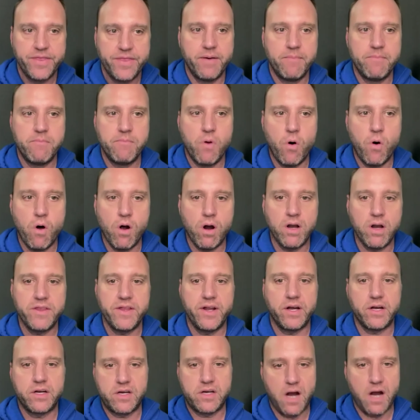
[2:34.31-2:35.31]
the more
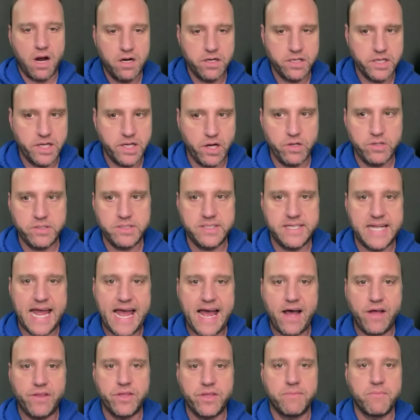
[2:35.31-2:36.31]
their guard goes
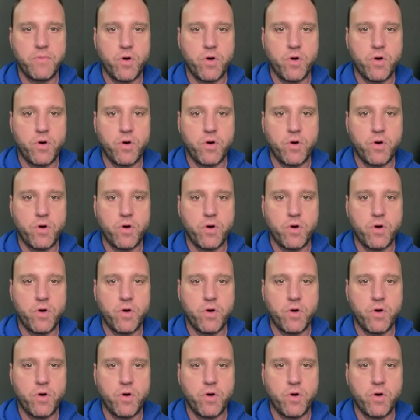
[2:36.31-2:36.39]
down,